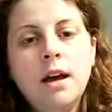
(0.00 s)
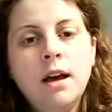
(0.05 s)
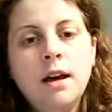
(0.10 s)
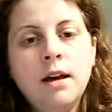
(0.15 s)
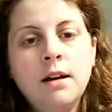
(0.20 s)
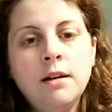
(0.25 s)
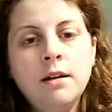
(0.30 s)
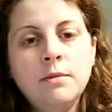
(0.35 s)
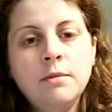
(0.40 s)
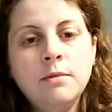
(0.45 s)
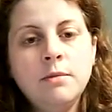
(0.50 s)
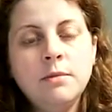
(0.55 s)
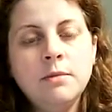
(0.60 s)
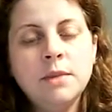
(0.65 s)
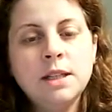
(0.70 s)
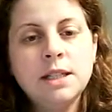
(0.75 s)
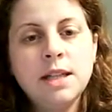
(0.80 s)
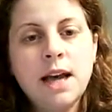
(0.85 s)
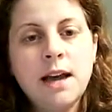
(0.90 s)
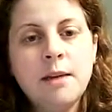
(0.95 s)

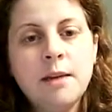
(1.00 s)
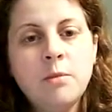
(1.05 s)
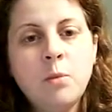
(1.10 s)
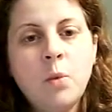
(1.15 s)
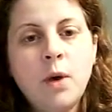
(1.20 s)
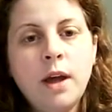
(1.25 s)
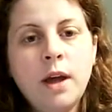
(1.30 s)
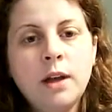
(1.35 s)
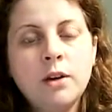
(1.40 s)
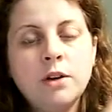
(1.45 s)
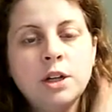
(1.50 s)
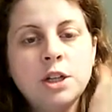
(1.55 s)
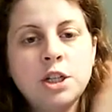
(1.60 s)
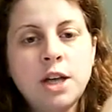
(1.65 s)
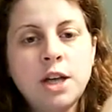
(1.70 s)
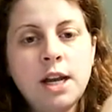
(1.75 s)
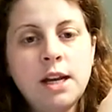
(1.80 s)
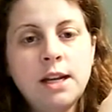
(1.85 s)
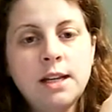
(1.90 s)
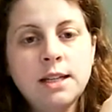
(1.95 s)
the time when
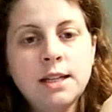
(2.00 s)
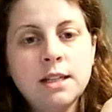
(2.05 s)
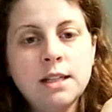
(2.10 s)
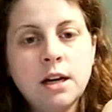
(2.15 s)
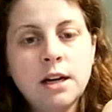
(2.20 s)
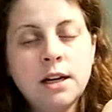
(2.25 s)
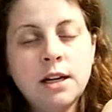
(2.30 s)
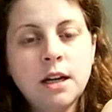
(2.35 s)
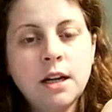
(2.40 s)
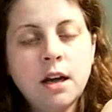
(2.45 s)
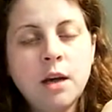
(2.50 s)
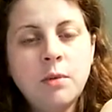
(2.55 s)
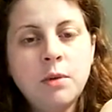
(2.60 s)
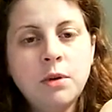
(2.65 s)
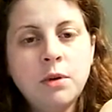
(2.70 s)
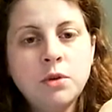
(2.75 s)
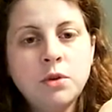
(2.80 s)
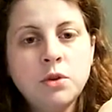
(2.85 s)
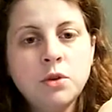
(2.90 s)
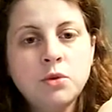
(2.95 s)
Christianity is starting to come
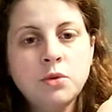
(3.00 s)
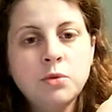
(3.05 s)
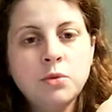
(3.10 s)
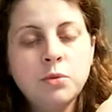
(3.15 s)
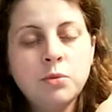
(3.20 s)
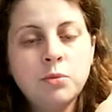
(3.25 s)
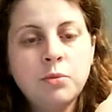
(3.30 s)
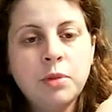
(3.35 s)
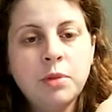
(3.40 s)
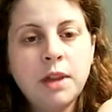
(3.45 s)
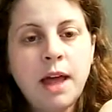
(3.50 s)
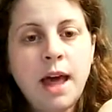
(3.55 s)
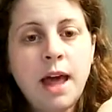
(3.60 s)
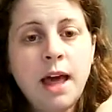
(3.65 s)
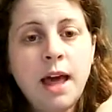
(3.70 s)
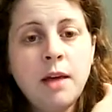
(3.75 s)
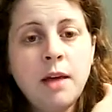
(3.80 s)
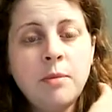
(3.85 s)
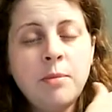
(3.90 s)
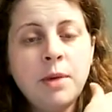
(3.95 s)
into
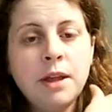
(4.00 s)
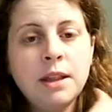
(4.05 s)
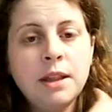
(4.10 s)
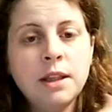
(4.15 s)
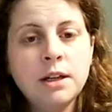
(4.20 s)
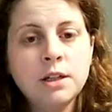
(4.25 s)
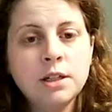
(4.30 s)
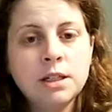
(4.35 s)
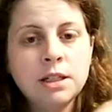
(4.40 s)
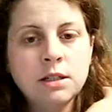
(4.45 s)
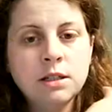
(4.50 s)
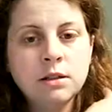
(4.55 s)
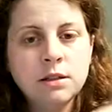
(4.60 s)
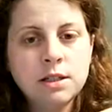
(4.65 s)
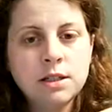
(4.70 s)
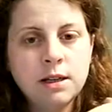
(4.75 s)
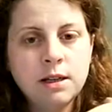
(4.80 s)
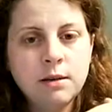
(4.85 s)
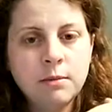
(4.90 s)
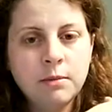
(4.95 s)
play, but there's still
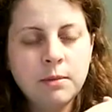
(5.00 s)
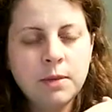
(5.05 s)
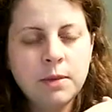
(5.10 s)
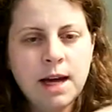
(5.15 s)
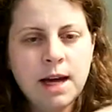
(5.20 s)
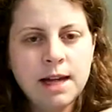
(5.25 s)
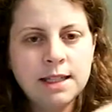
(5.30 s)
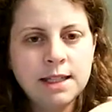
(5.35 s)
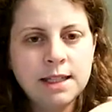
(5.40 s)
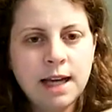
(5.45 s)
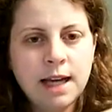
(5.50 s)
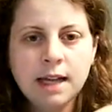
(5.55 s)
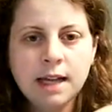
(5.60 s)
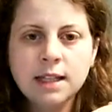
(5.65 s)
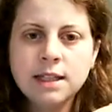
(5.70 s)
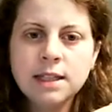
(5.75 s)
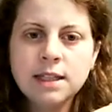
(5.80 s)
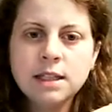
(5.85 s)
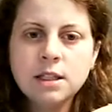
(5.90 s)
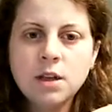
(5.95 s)
some gods and
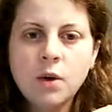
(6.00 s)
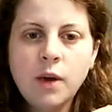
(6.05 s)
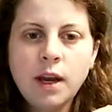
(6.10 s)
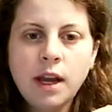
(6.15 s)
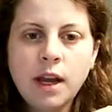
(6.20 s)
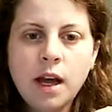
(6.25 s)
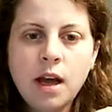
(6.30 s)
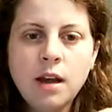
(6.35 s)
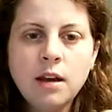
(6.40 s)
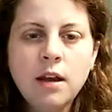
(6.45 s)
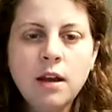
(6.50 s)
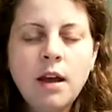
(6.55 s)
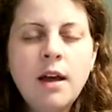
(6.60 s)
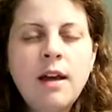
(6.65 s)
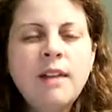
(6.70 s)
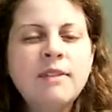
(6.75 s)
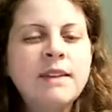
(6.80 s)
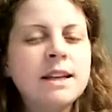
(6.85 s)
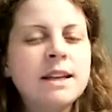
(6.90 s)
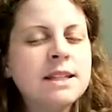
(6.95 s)
goddesses going on.
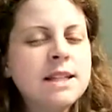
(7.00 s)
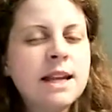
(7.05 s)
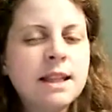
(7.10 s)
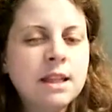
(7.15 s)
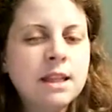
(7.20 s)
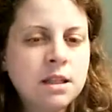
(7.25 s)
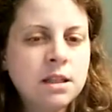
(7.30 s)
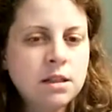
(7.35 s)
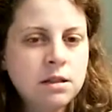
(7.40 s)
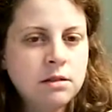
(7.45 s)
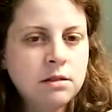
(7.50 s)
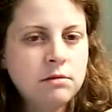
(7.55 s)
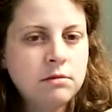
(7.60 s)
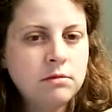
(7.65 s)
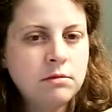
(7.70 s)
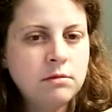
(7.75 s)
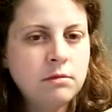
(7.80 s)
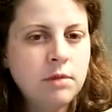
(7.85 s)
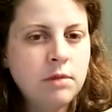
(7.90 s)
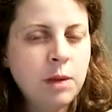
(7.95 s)
That's not the
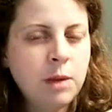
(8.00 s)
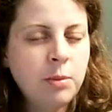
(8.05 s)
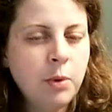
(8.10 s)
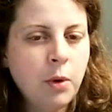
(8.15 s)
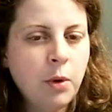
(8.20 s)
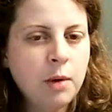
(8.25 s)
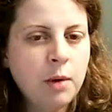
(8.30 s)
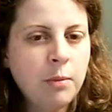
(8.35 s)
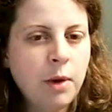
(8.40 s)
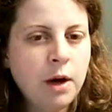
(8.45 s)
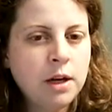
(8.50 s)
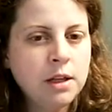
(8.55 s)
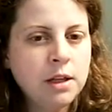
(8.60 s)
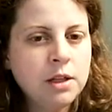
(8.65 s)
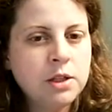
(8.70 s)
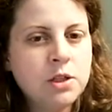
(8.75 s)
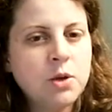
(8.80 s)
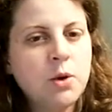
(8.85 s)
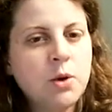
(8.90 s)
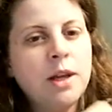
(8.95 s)
important part of the
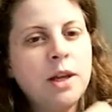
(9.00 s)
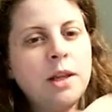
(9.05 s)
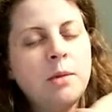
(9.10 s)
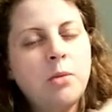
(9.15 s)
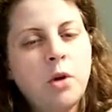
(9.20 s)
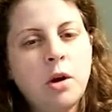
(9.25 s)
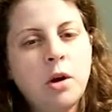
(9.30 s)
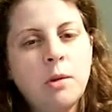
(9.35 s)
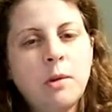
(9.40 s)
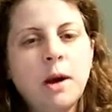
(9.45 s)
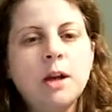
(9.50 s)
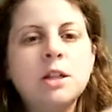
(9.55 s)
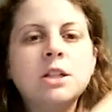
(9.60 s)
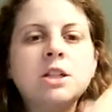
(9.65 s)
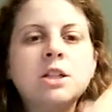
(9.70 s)
story. The important part is